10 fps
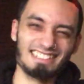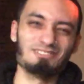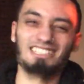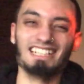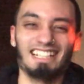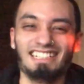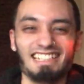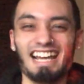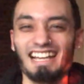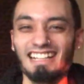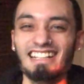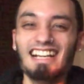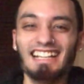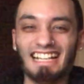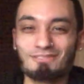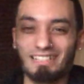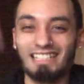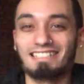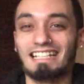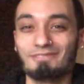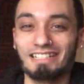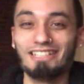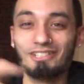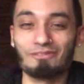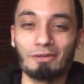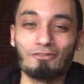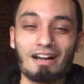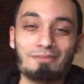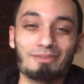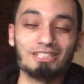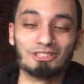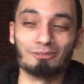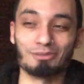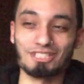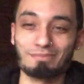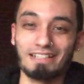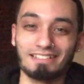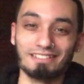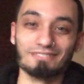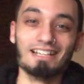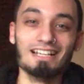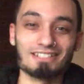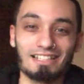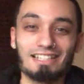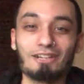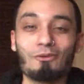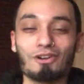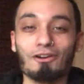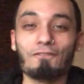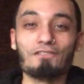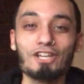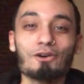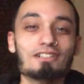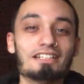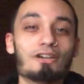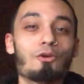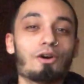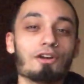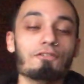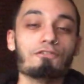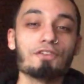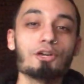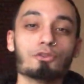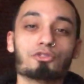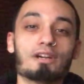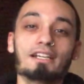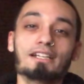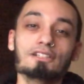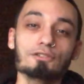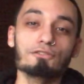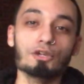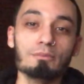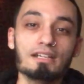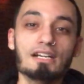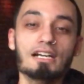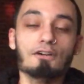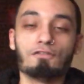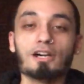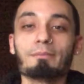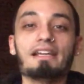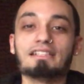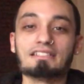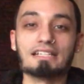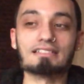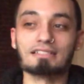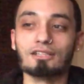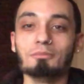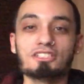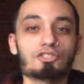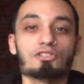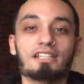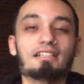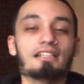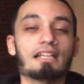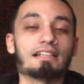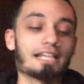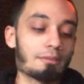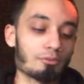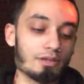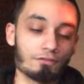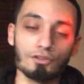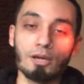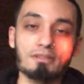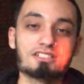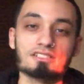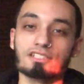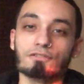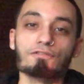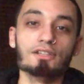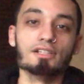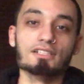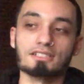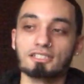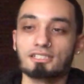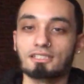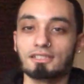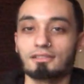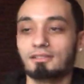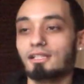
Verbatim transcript: some shit like that. That's what that's that's what they do from a vibrational perspective. So they they don't want to feel they don't want to feel threatened. You feel me? Fuck making sense to them. just don't. at that point for them, it's just their feelings and shit.